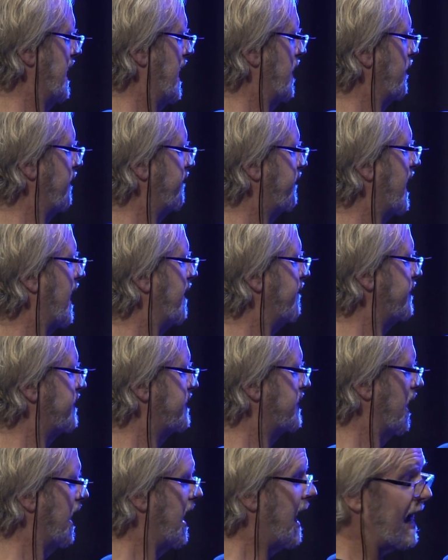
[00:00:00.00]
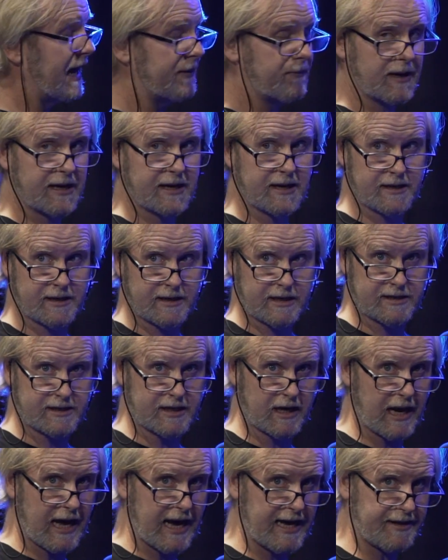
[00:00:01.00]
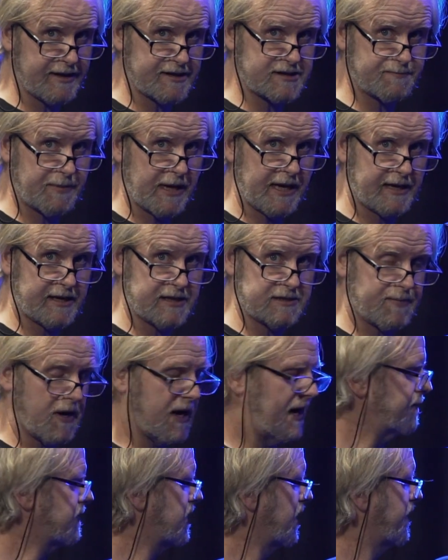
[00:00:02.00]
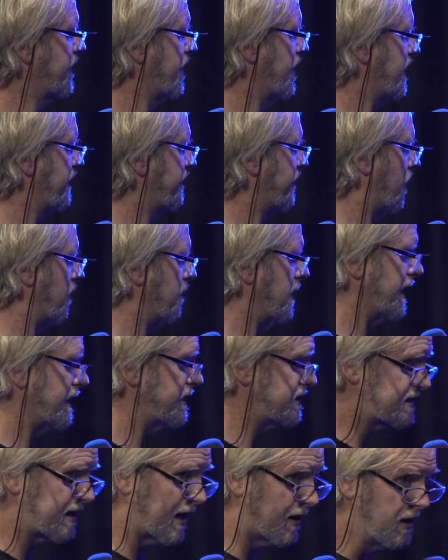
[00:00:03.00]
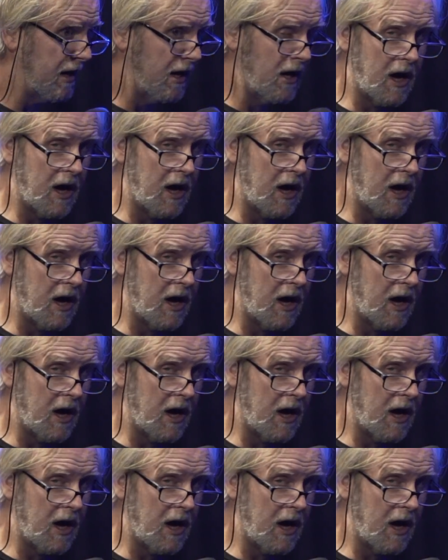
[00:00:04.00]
We've covered delay. We can delay the speakers by up to 34 metres, so